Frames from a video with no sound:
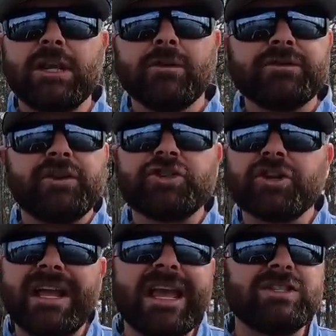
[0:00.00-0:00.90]
And those fish are
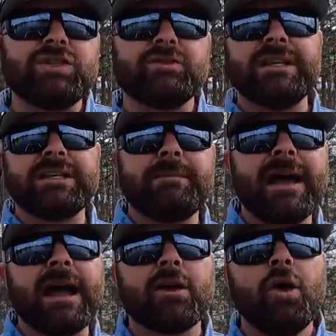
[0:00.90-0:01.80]
gonna head straight to the
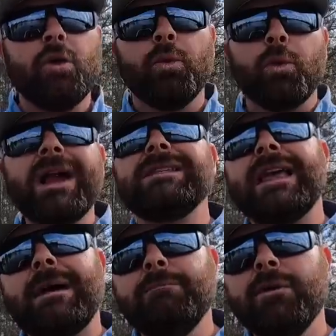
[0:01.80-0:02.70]
back, right to
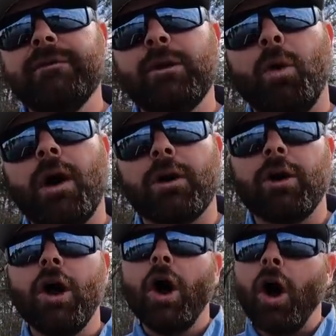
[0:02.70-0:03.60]
that moving water.